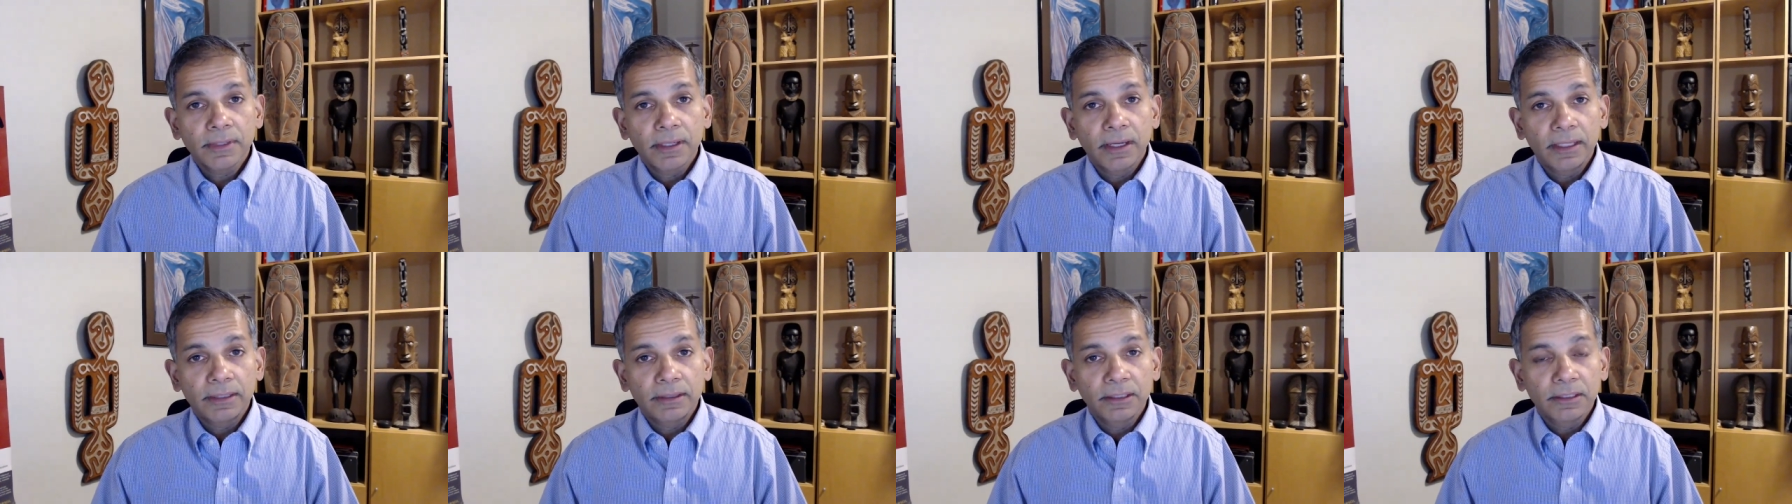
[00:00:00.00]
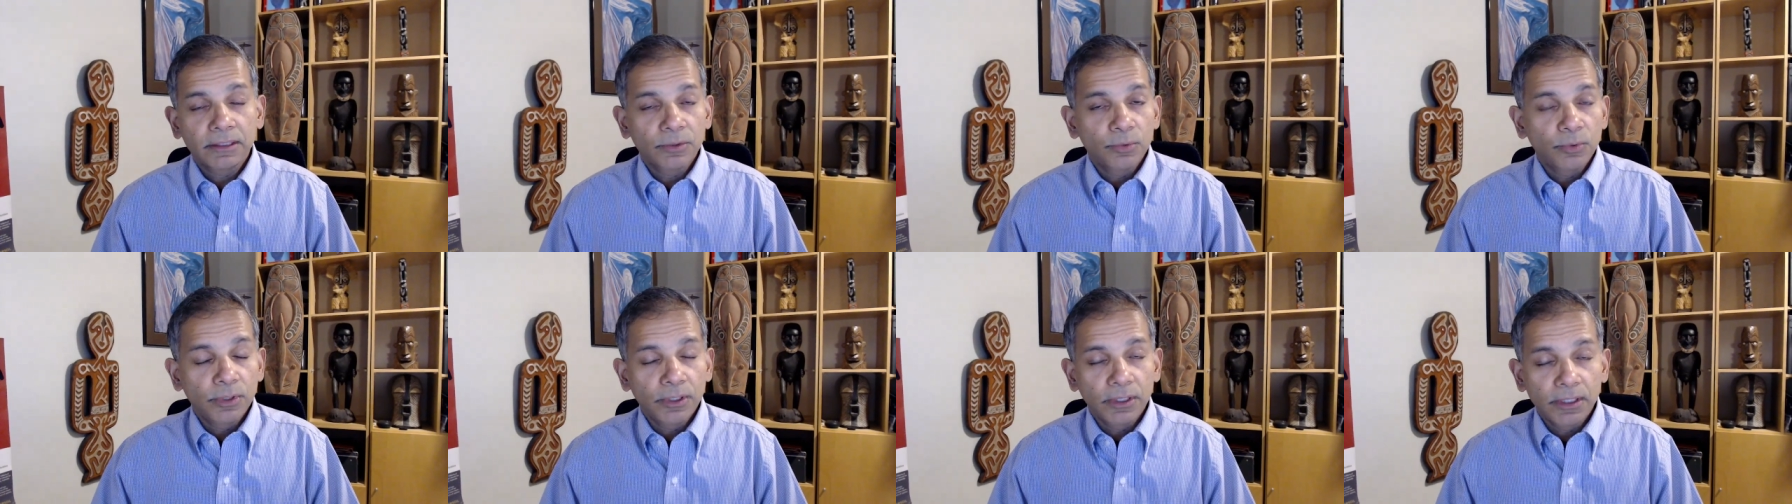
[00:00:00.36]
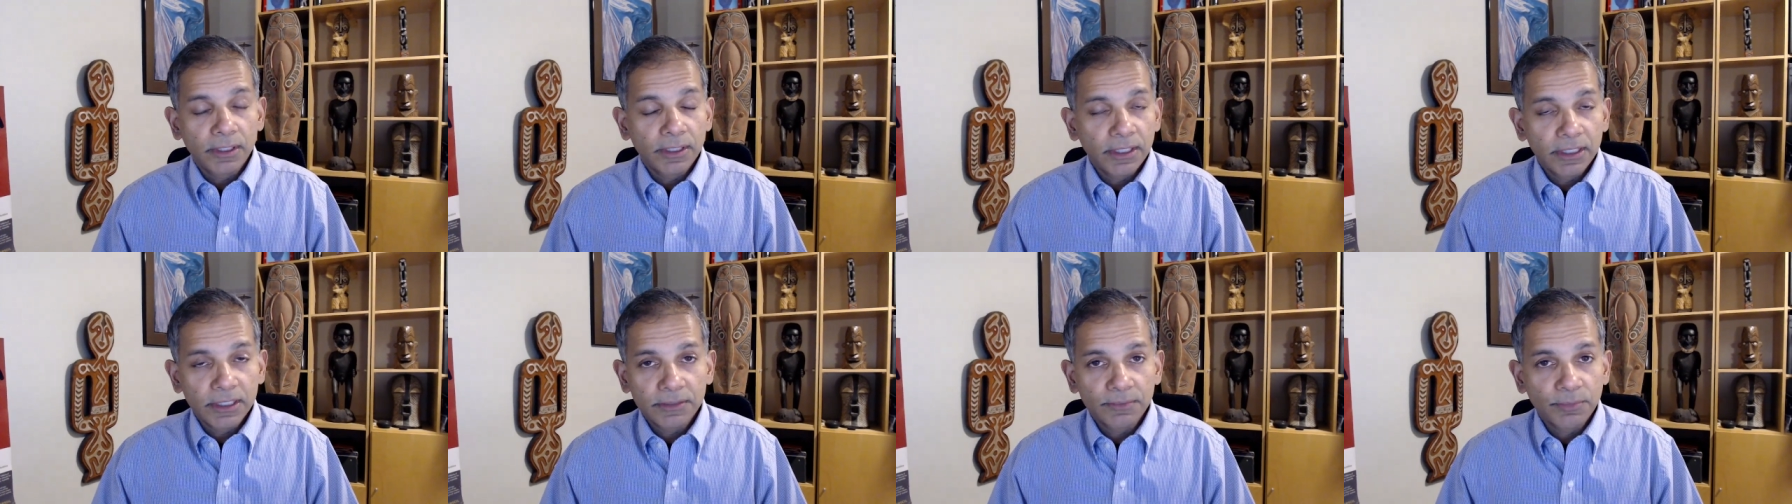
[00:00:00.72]
I think the world
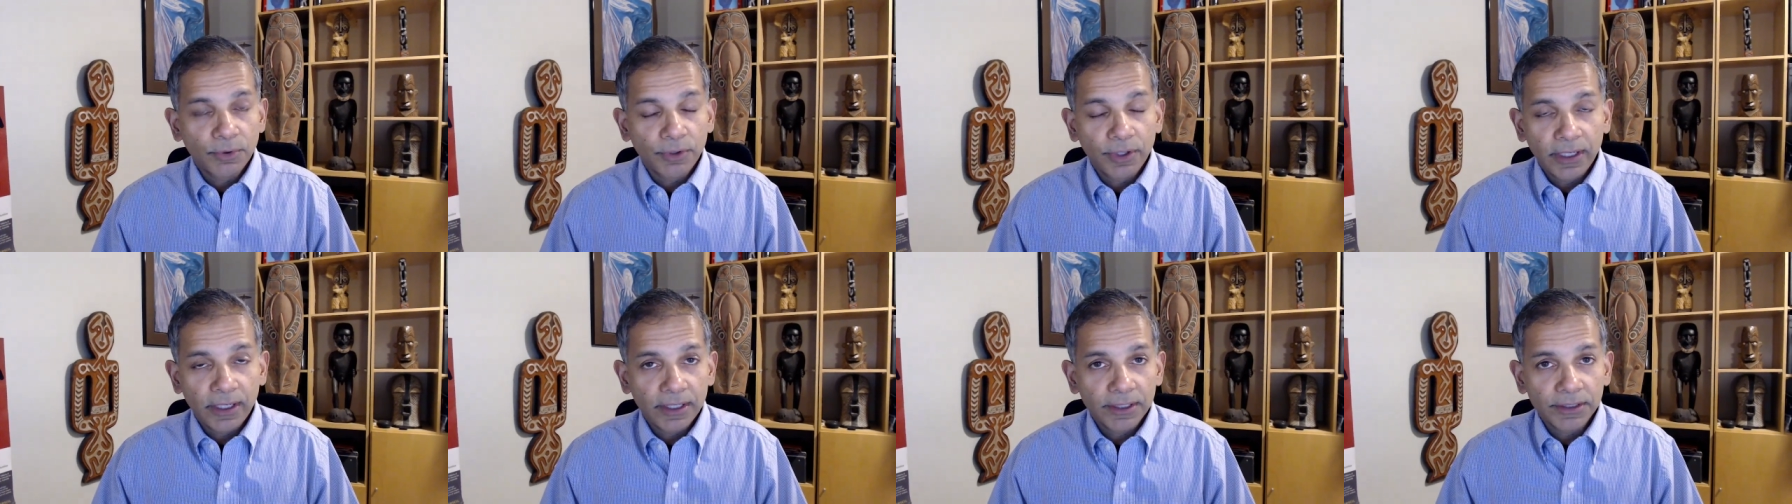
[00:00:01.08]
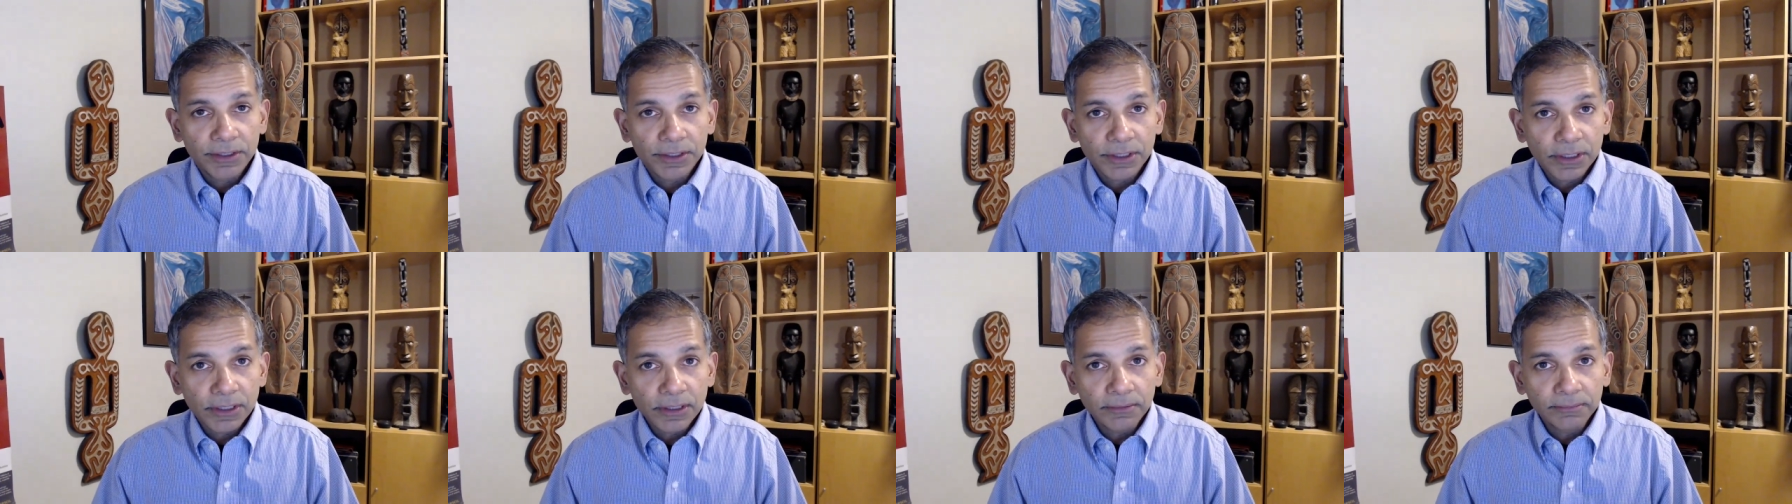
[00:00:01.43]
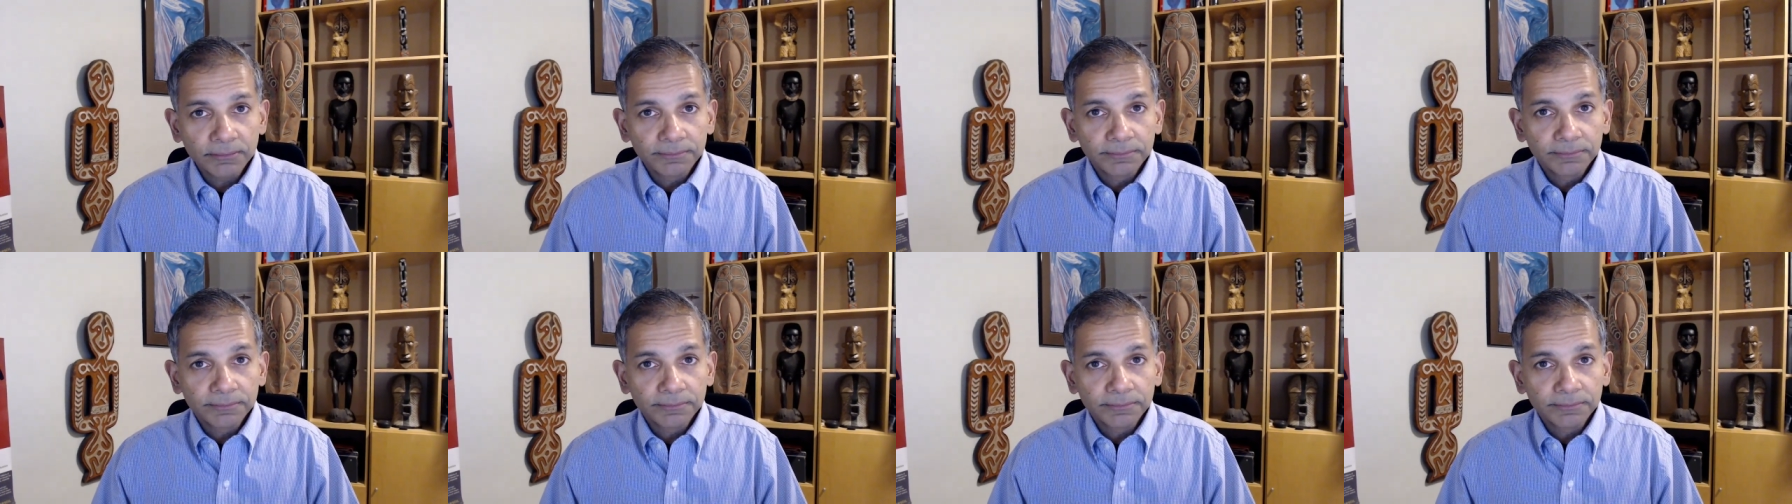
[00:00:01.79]
needs more LNG.